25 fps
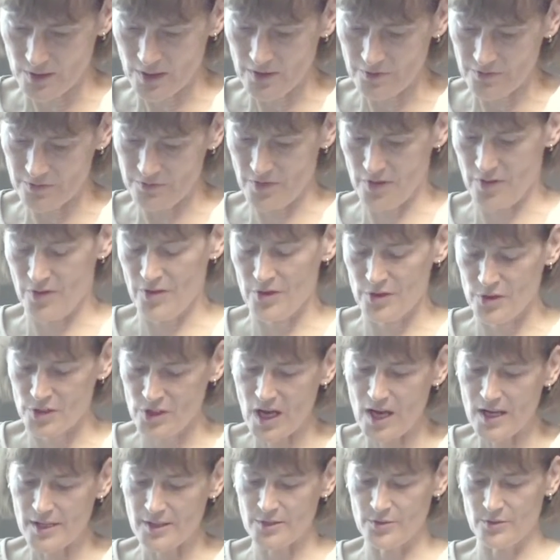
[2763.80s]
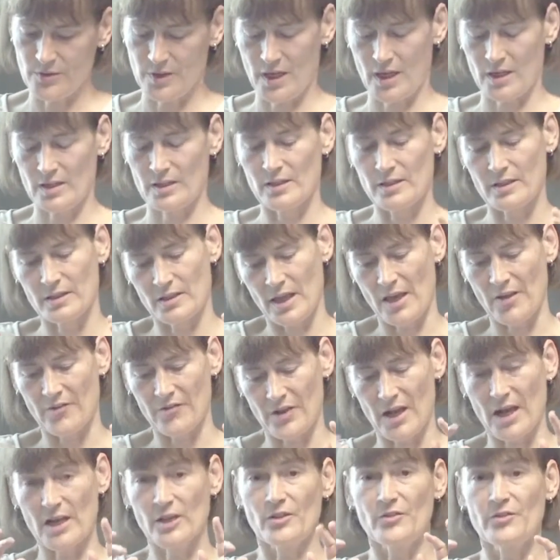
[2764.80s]
even with chance, you can
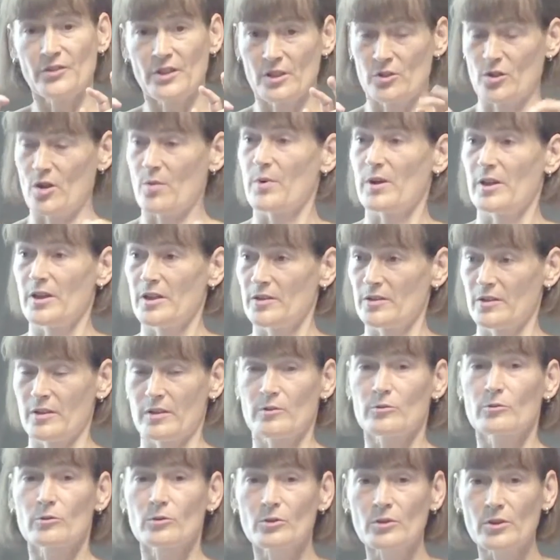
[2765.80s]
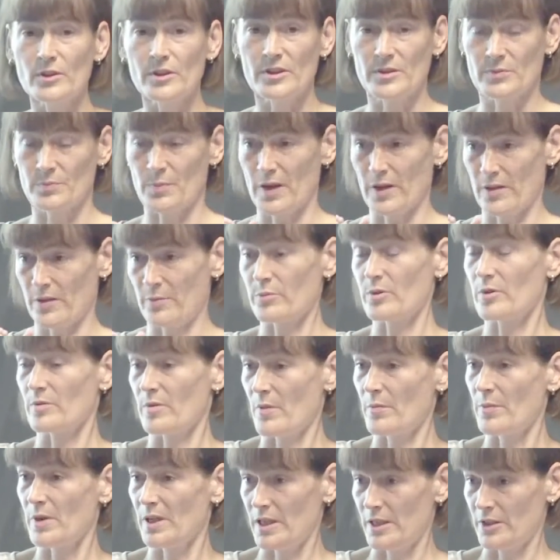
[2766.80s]
have kind of deterministic rules by the
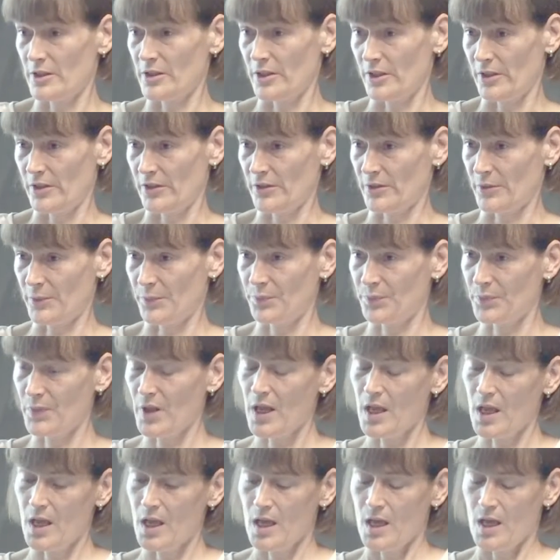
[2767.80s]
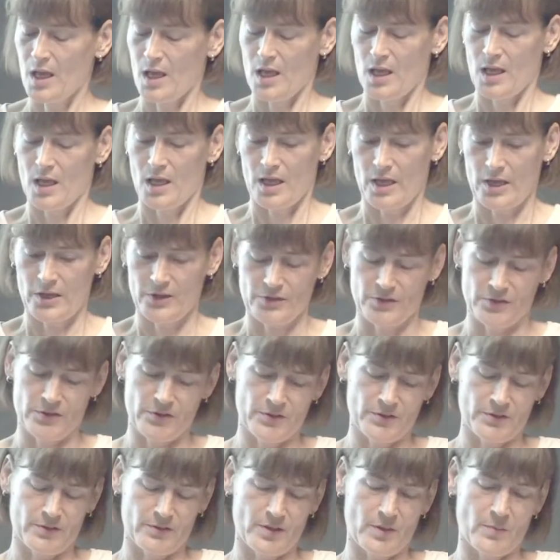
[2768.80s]
probabilities. And
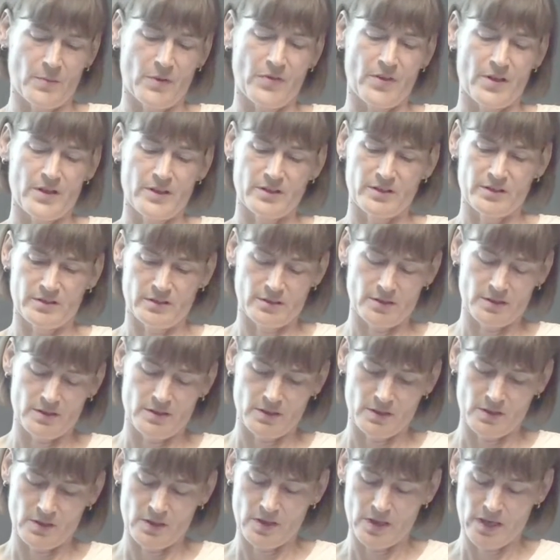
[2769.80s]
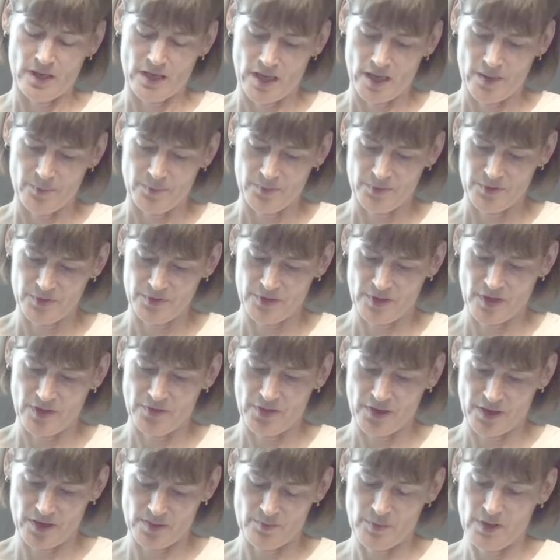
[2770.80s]
I mean, that's happens, I
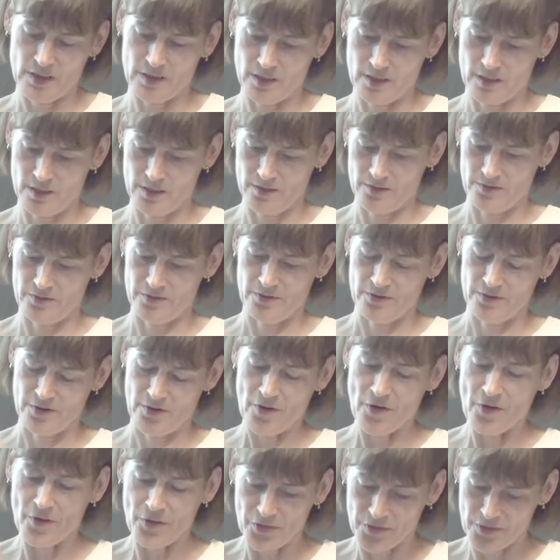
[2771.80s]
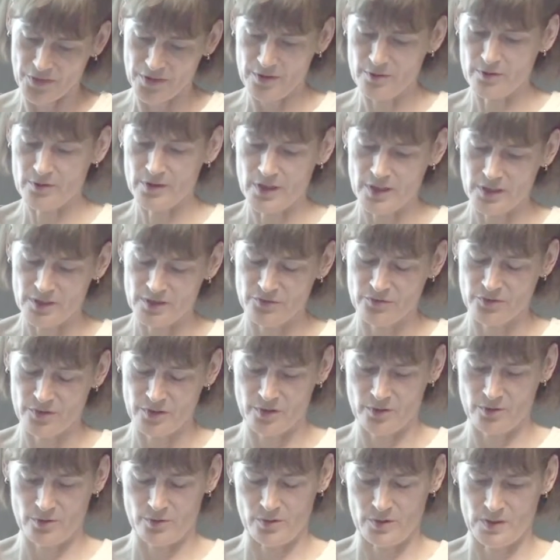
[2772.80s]
think, in many theories
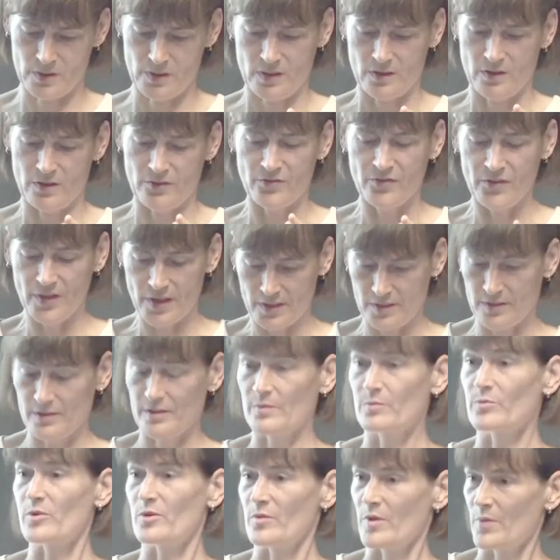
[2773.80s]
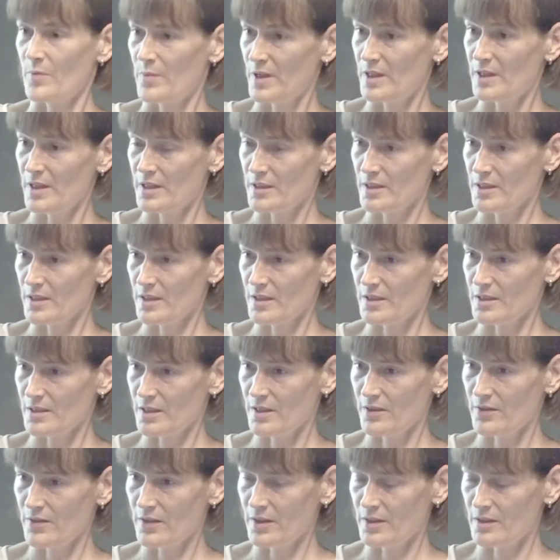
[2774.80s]
where you fix the probabilities,
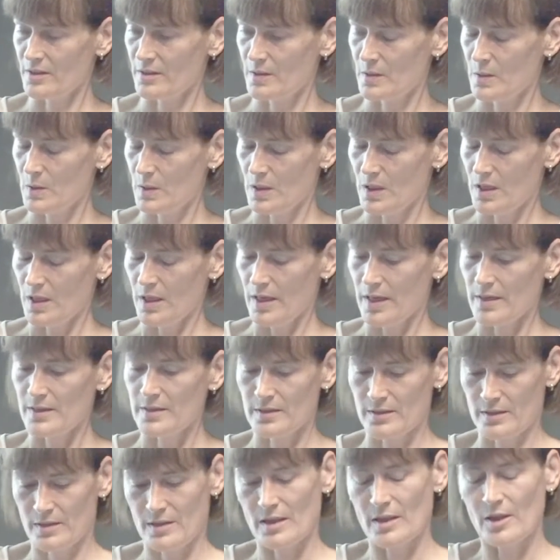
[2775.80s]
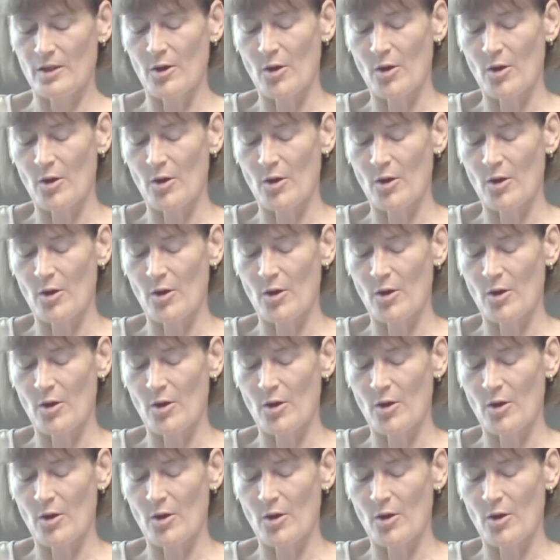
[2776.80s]
and then it's